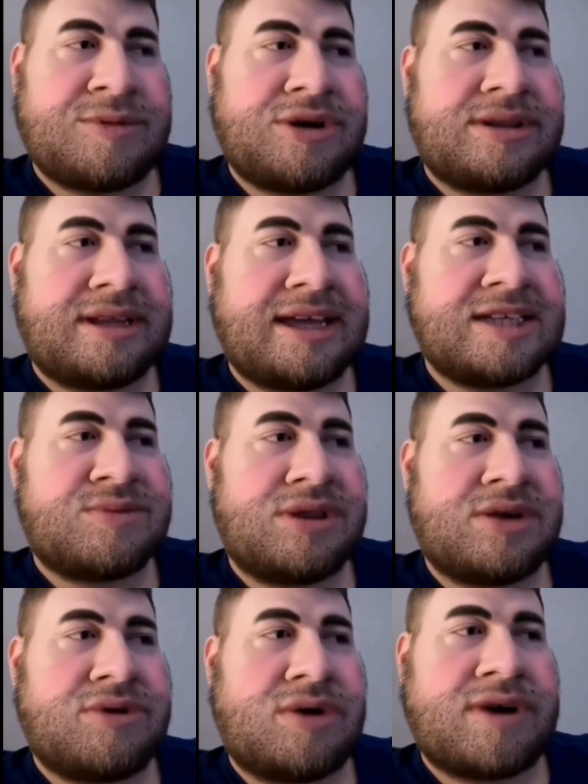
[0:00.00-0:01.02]
I'm your dad's
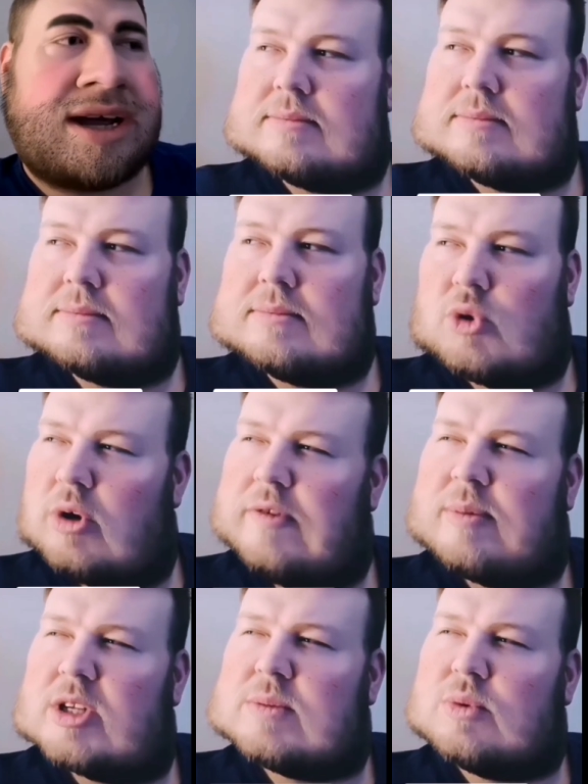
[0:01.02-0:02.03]
brother, all right. You
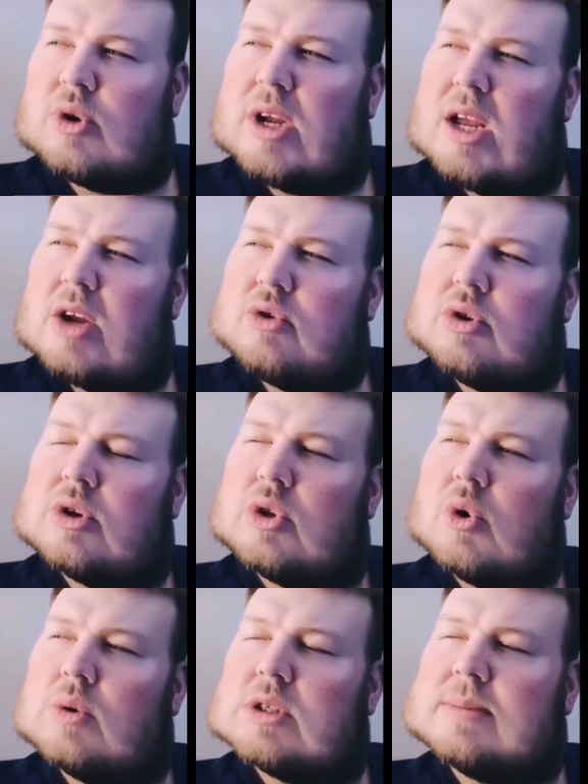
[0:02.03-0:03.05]
have much more hair and your
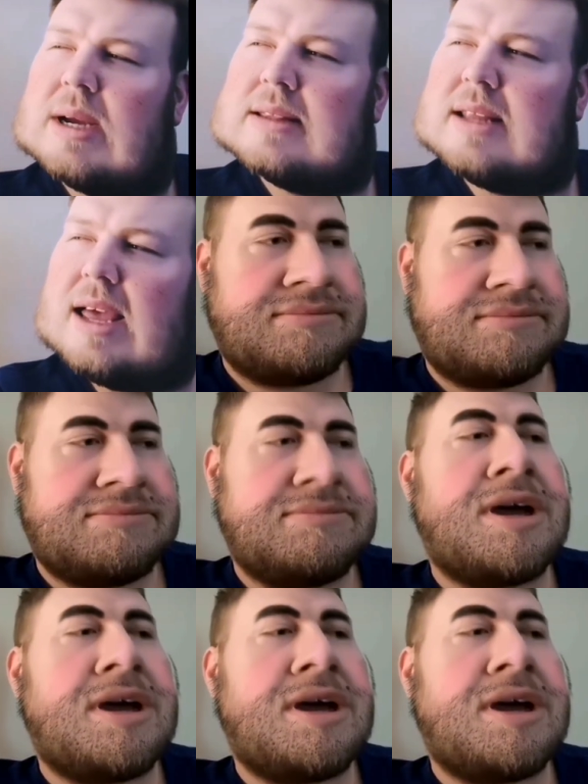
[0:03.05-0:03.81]
nose than my dad.